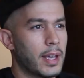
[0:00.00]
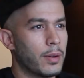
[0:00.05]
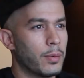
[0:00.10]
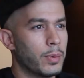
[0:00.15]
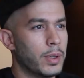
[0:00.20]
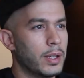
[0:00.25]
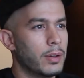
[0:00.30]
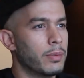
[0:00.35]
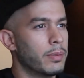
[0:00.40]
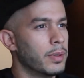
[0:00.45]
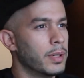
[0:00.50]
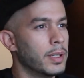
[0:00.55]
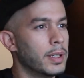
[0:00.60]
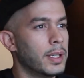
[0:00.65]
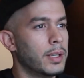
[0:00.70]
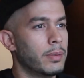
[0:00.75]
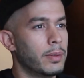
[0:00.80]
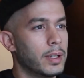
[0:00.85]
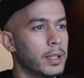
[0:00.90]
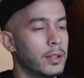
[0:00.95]
that we
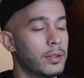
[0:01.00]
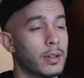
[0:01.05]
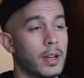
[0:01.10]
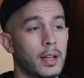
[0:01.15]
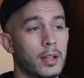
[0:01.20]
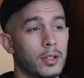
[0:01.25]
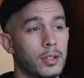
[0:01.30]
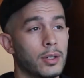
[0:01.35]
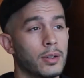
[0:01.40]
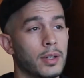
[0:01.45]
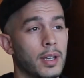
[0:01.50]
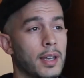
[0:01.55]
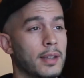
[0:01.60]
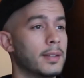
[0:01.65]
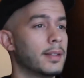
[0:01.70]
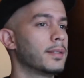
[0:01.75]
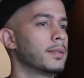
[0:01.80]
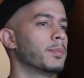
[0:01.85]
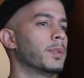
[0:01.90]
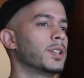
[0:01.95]
really try to
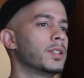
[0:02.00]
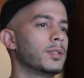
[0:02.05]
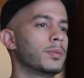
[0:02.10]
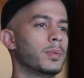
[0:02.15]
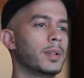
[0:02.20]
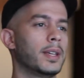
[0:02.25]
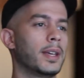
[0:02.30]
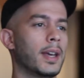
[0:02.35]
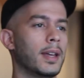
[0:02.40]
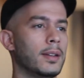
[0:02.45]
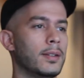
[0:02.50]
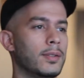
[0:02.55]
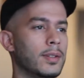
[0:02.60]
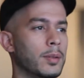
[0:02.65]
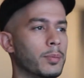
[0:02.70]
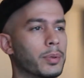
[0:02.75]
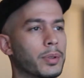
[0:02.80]
showcase as much as we can, using